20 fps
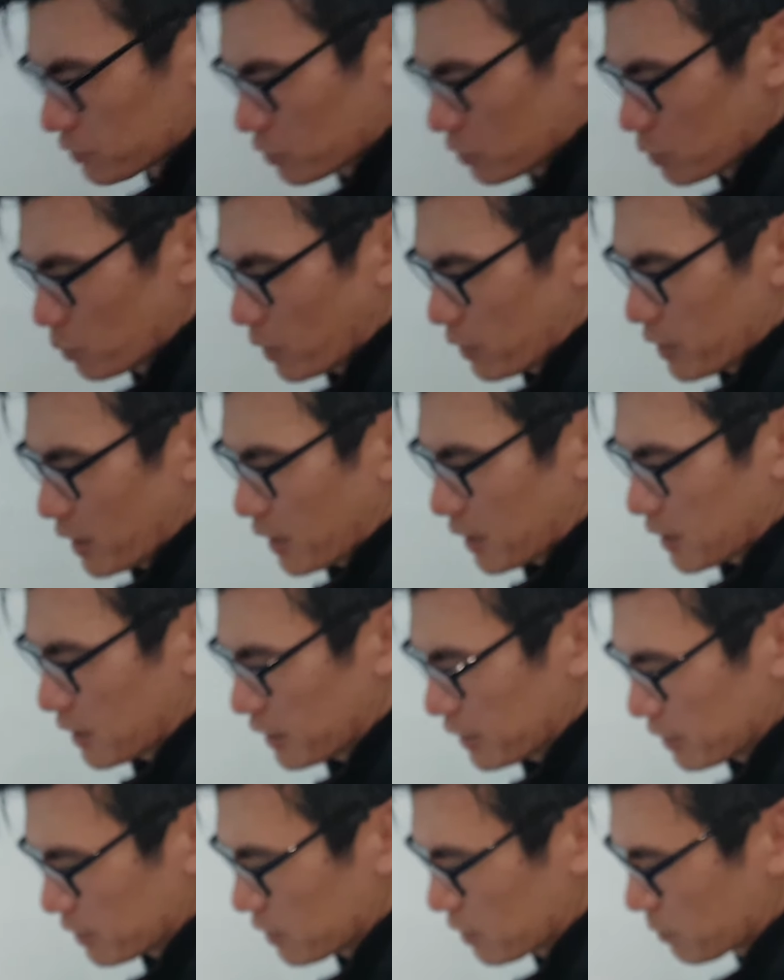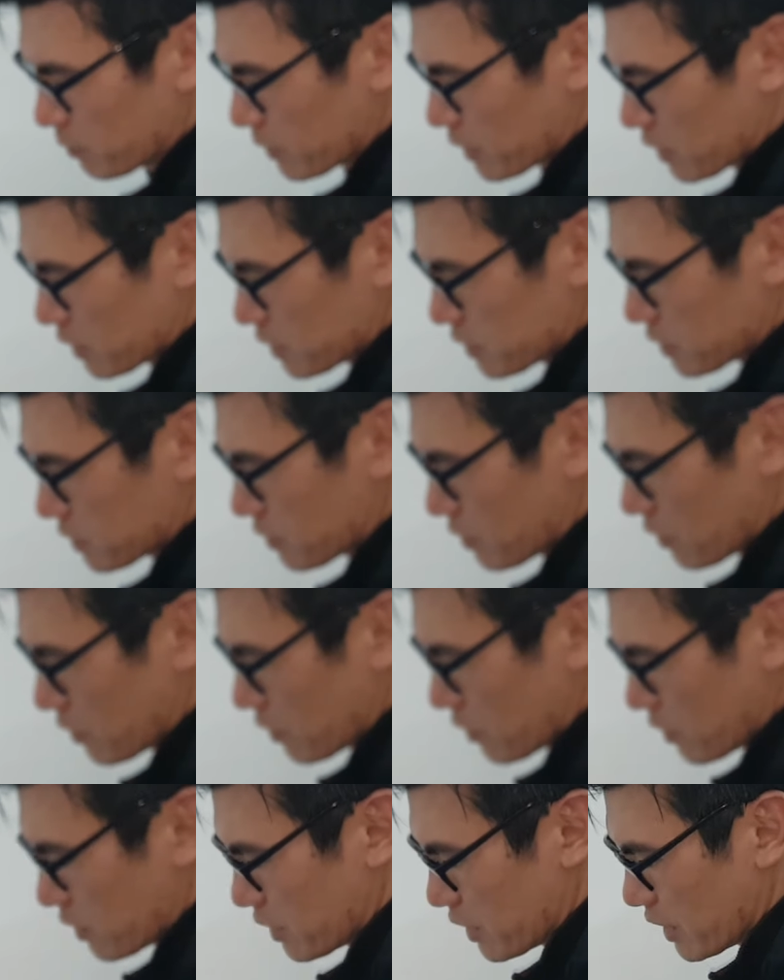so you want that clean, because
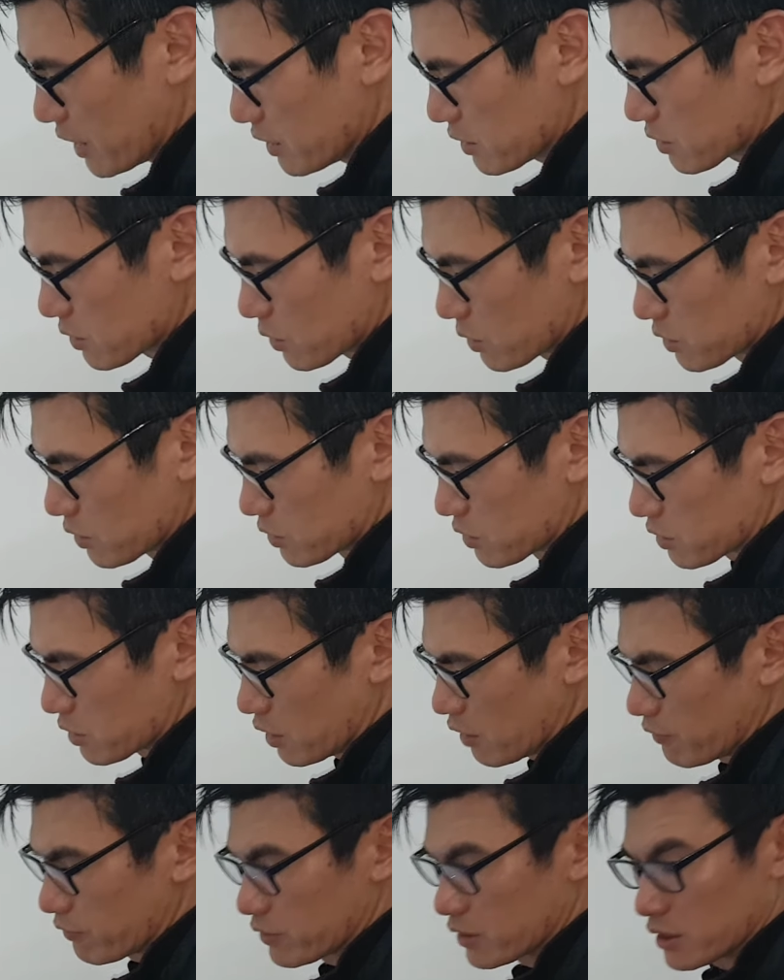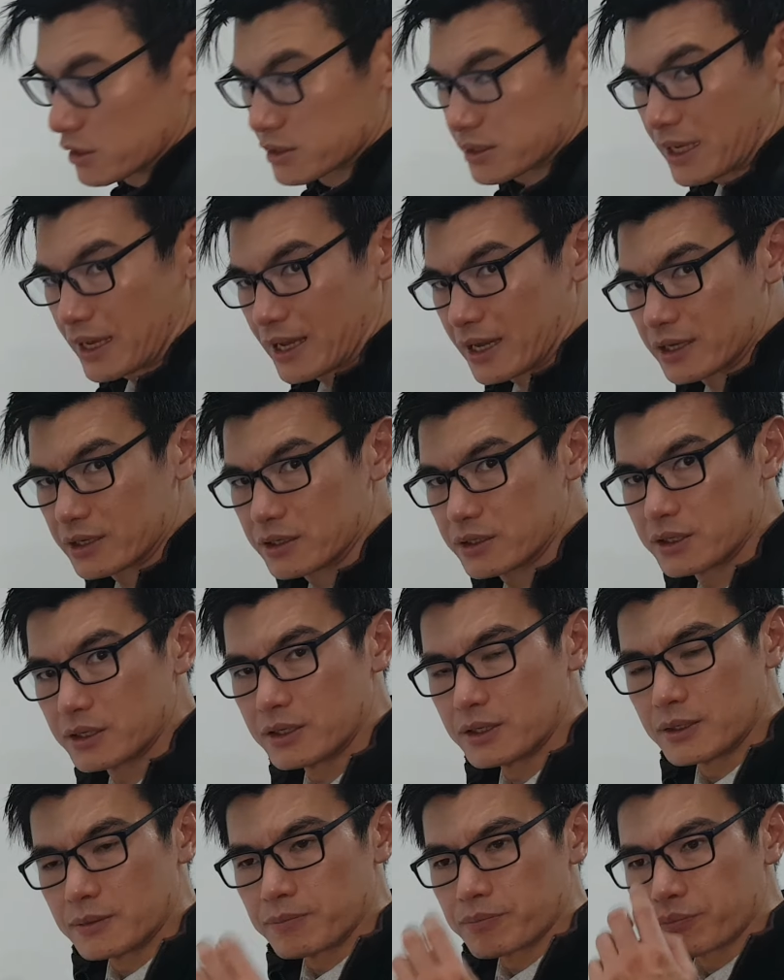these sorts of stuff does add
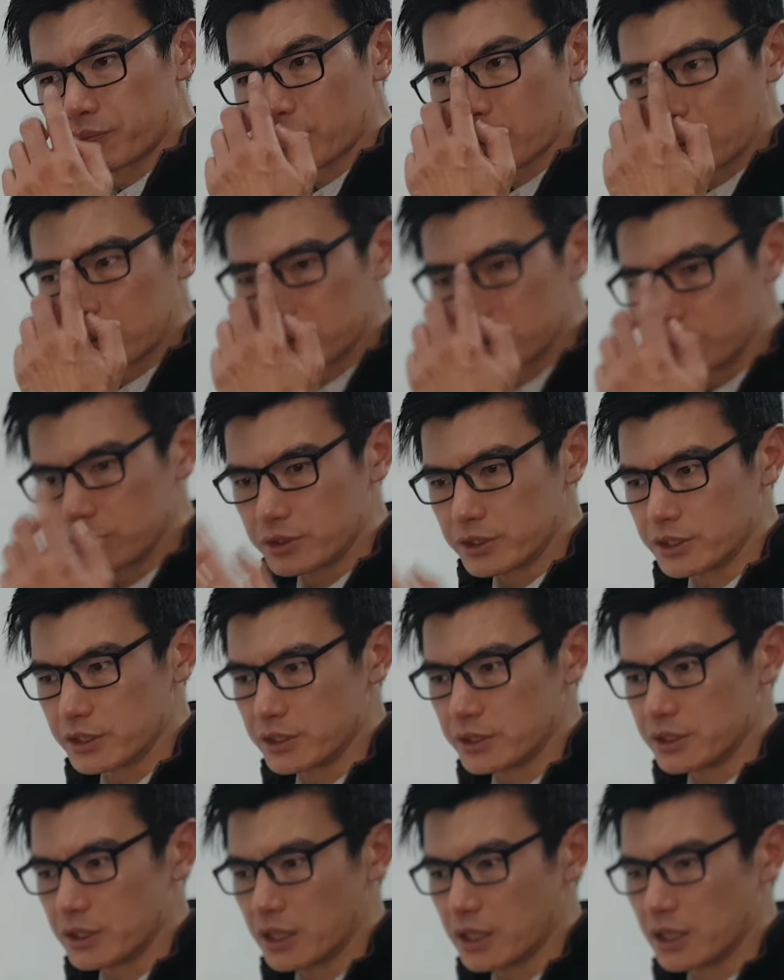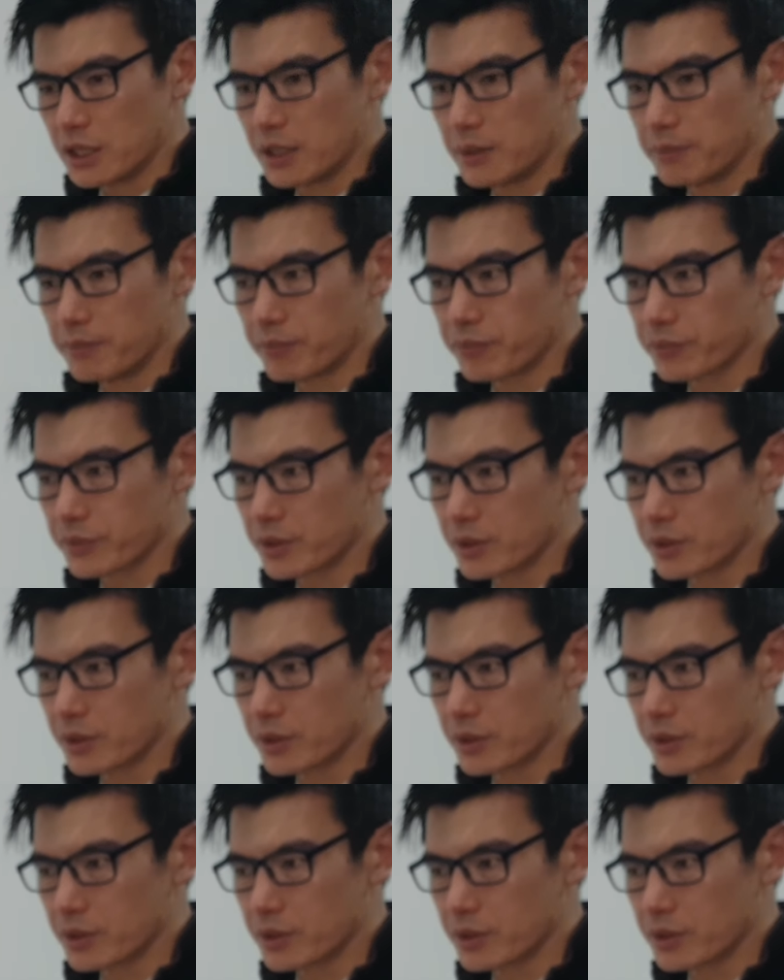to the a